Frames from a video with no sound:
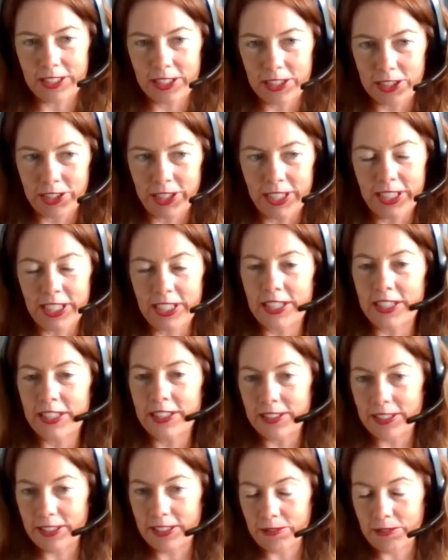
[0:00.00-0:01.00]
trying to
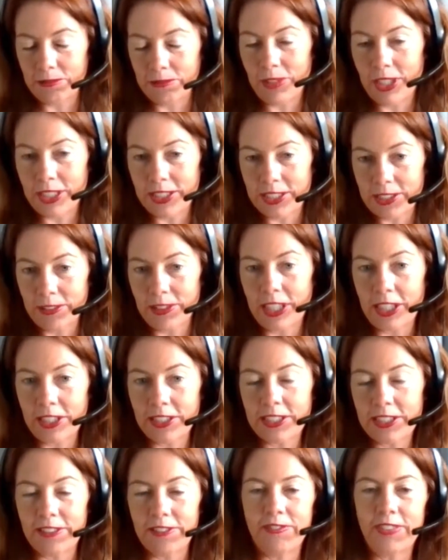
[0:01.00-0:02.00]
want someone
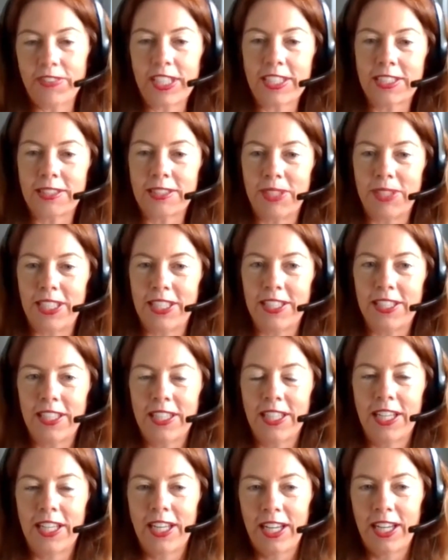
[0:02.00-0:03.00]
else to fix me,
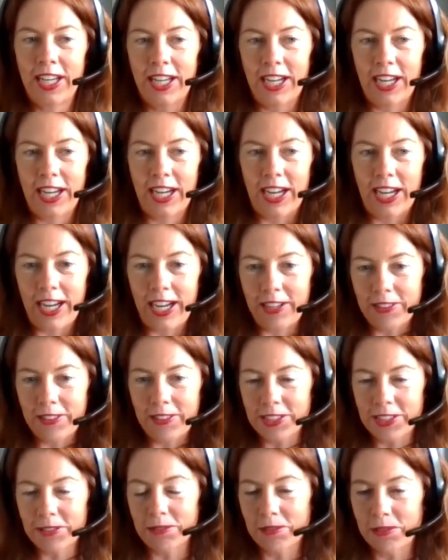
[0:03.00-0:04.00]
I
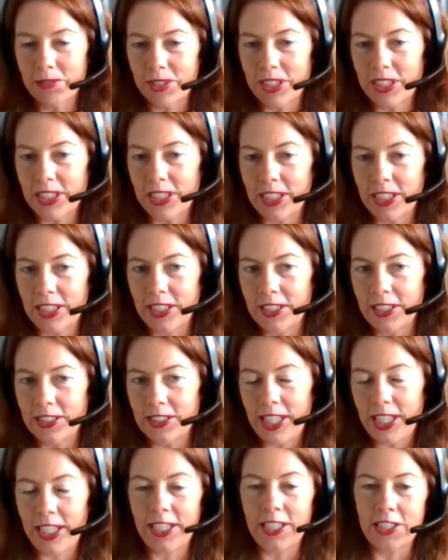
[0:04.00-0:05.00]
wasn't really
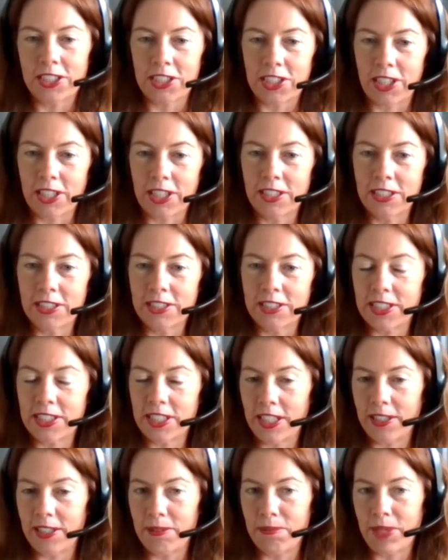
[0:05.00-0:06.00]
taking charge
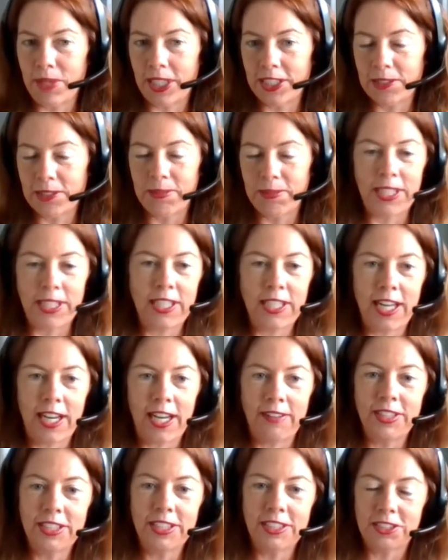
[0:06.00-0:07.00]
of my spending
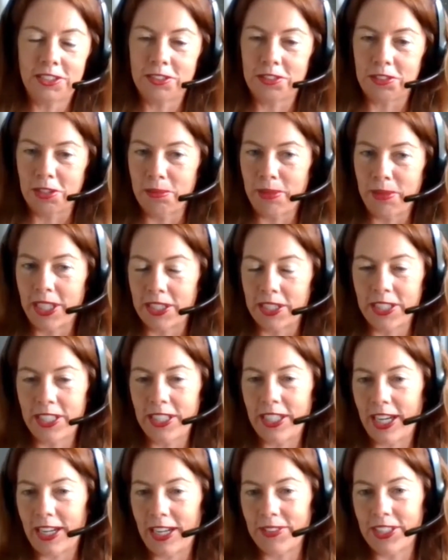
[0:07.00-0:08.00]
habits or my earning
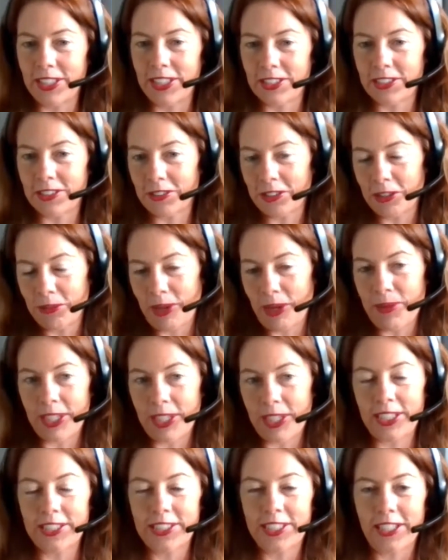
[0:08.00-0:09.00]
habits or my
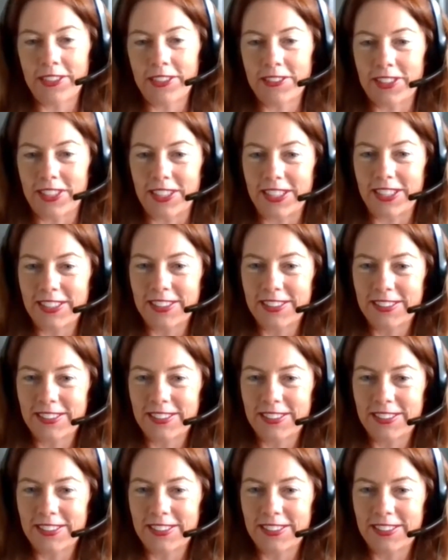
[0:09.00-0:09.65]
money in general.